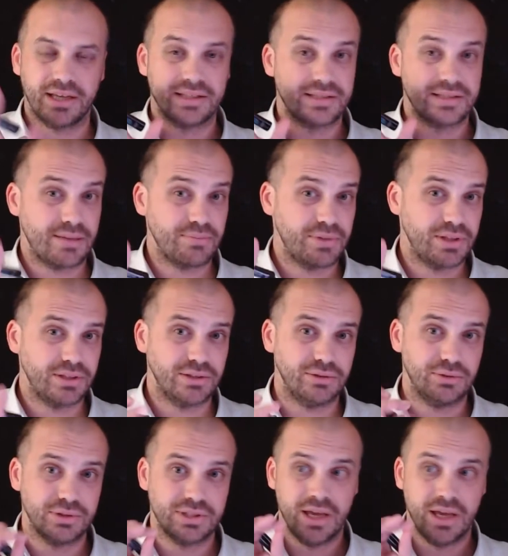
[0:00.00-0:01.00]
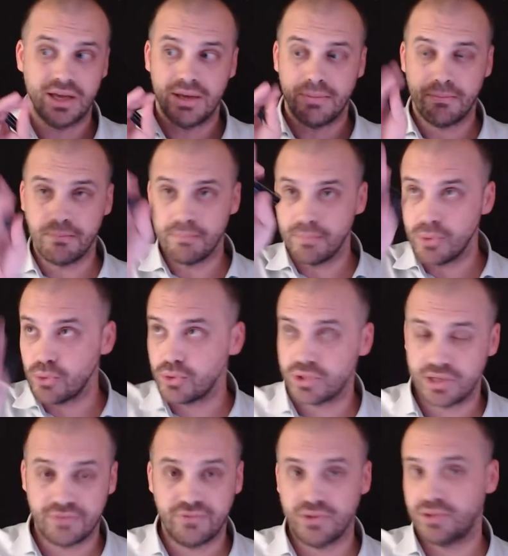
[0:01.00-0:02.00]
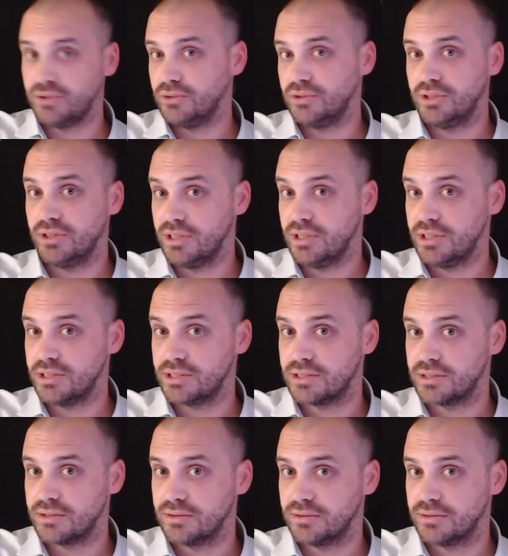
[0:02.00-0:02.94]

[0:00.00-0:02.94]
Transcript: at something that looks more difficult than this.